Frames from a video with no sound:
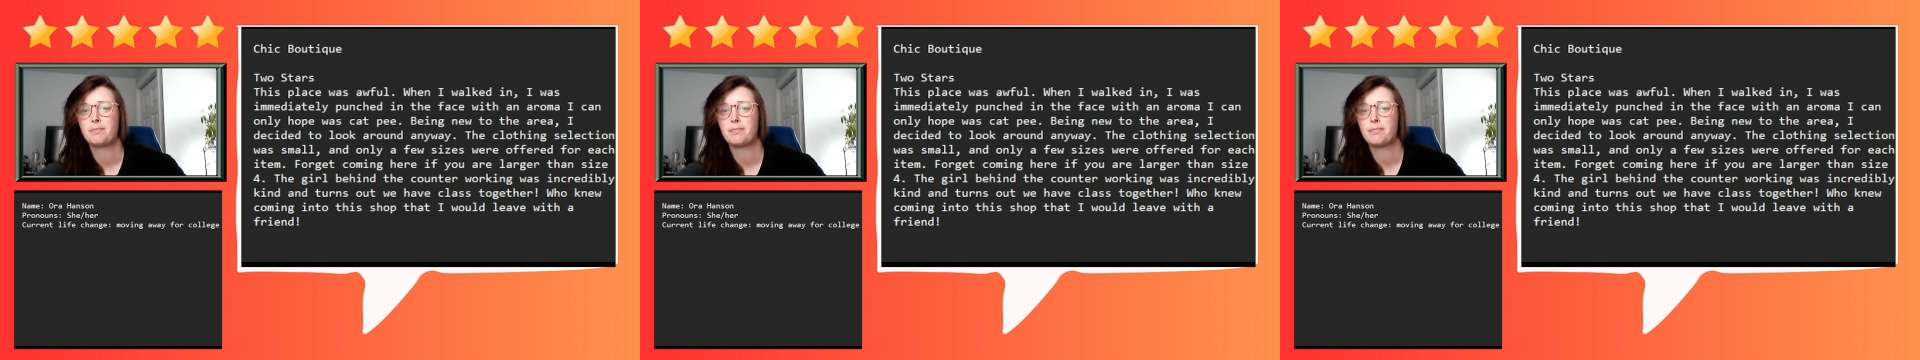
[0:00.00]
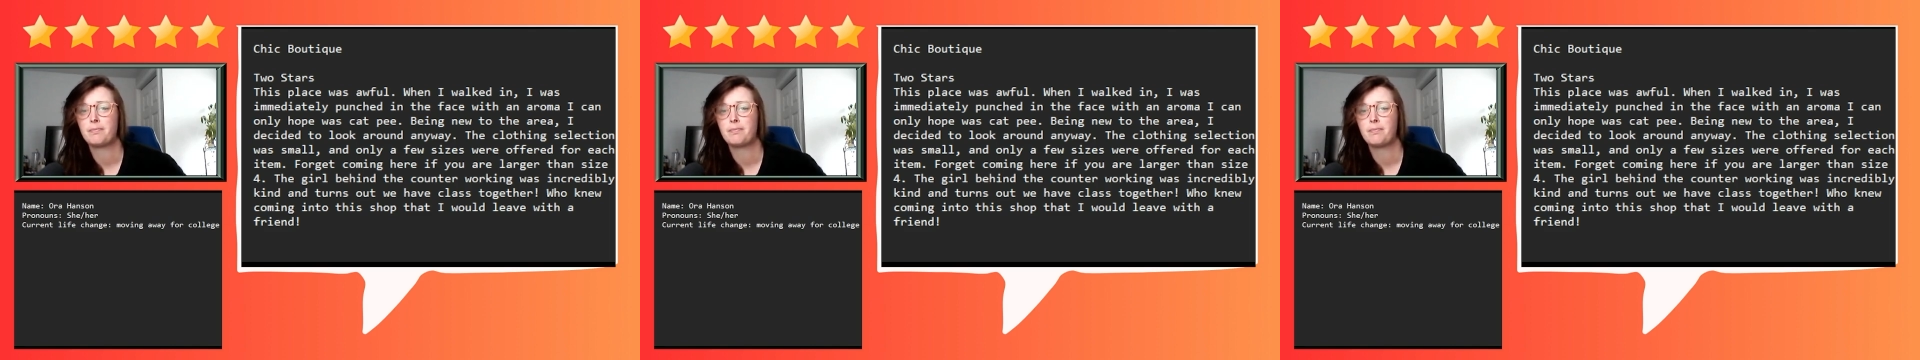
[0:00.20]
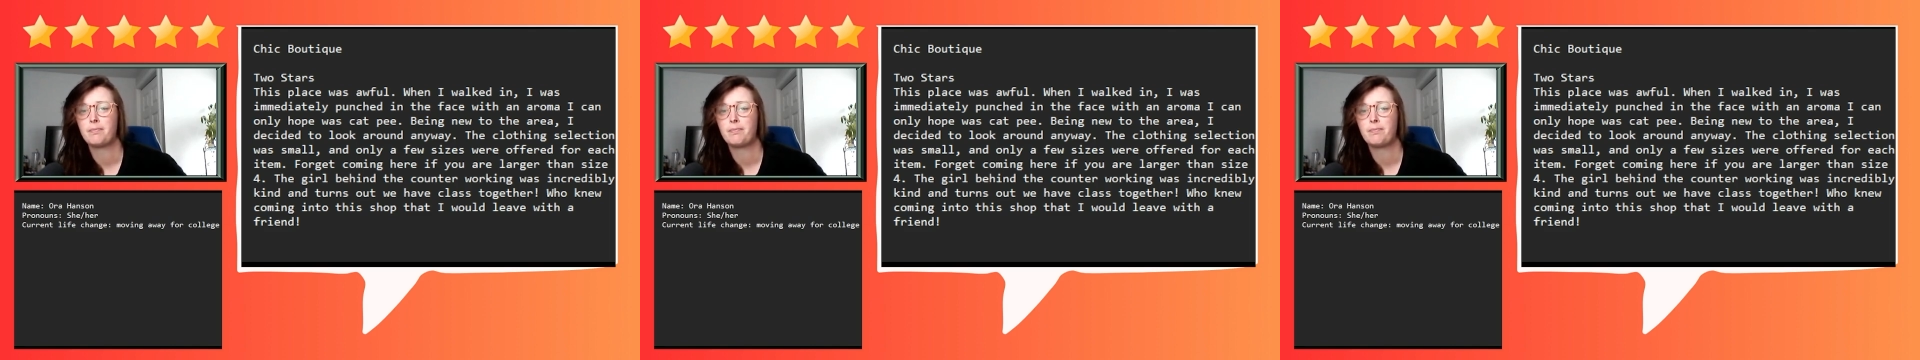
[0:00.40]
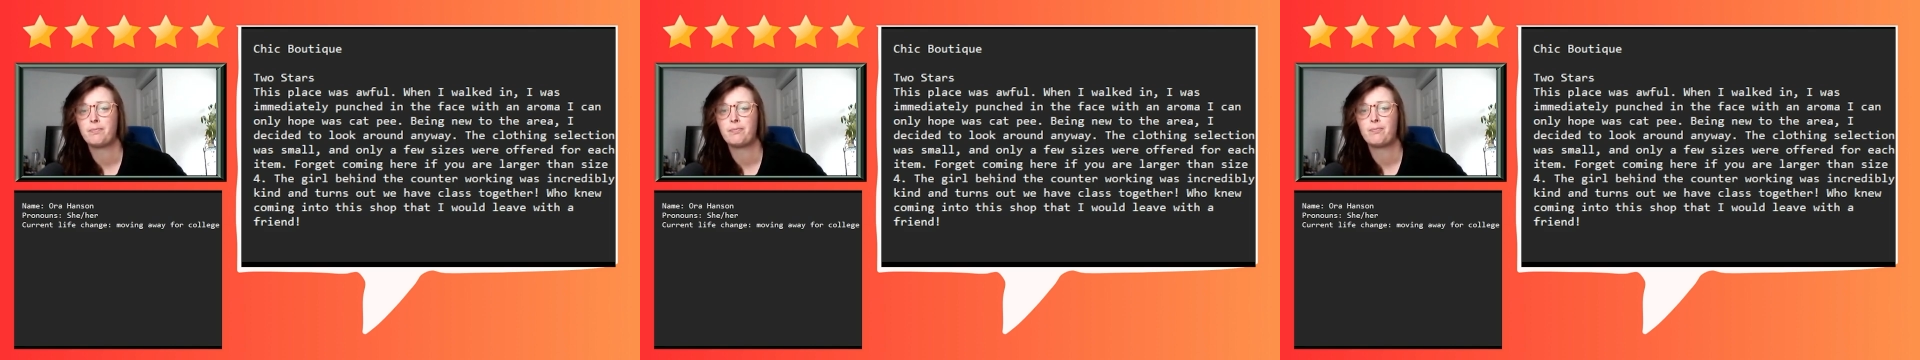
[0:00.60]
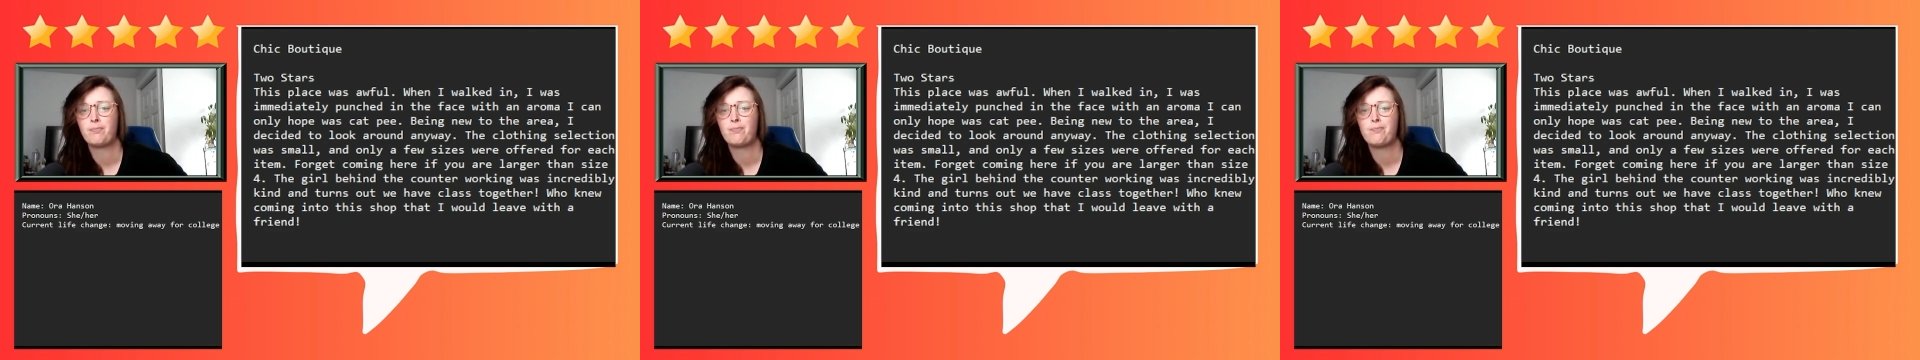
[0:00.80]

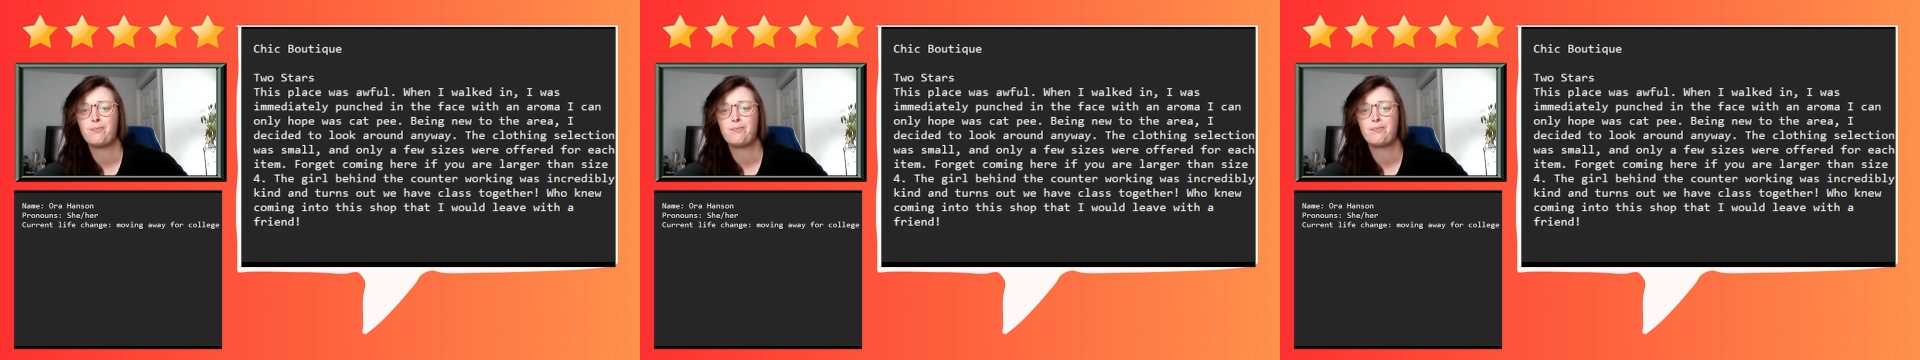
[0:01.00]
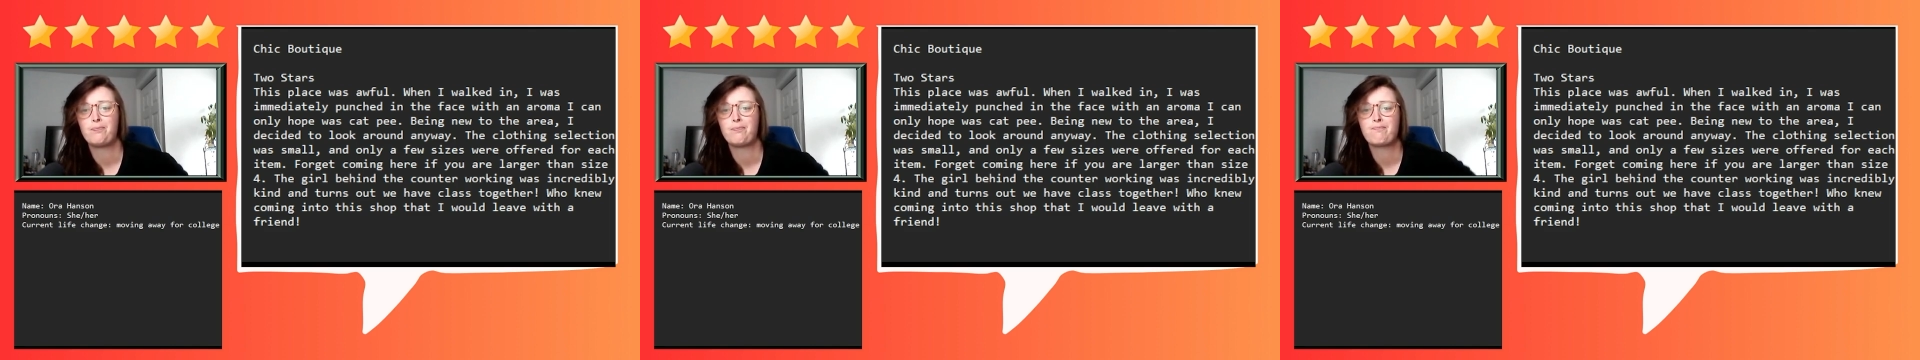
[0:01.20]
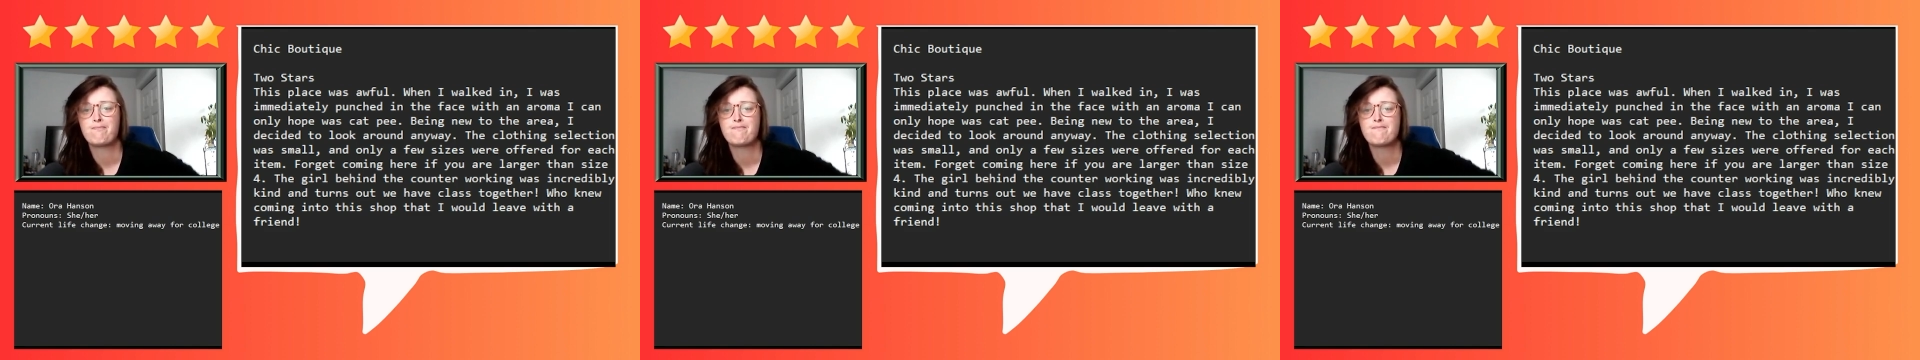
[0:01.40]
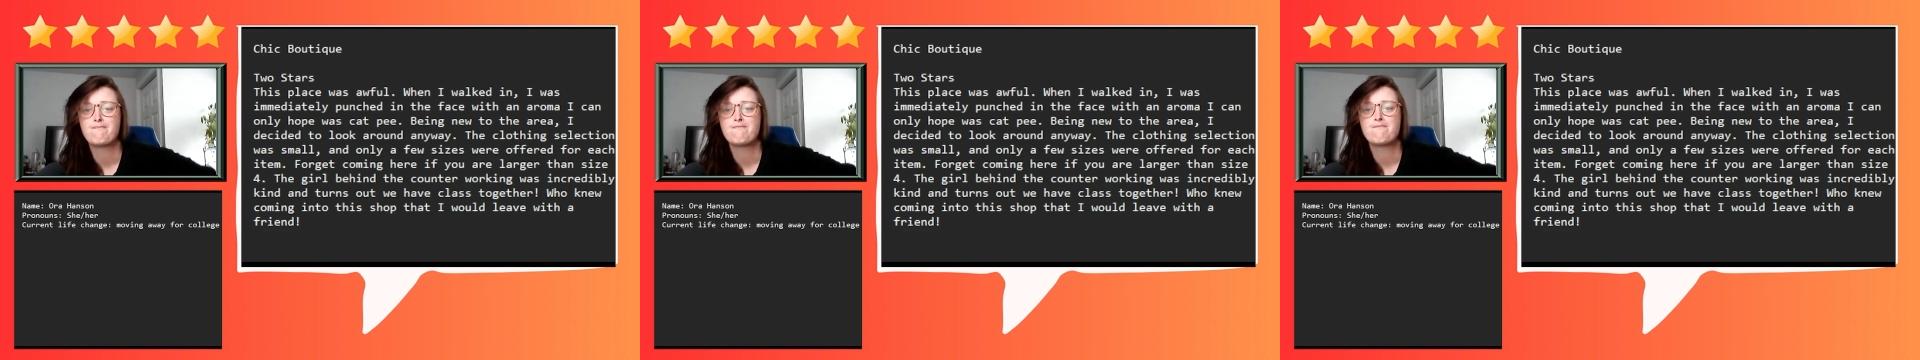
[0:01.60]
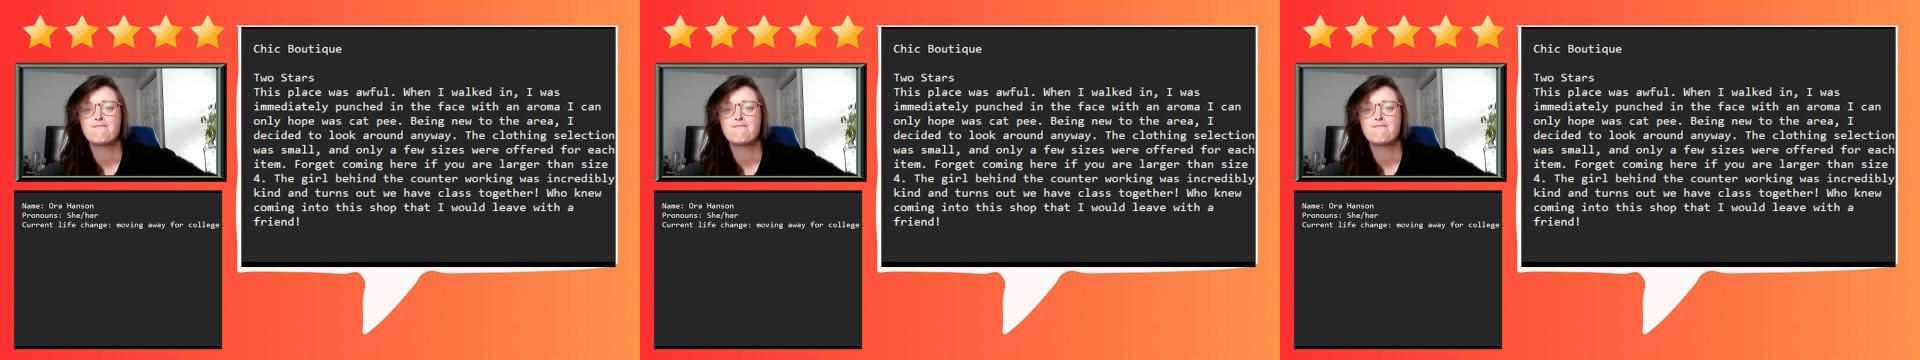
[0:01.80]
Nothing is said.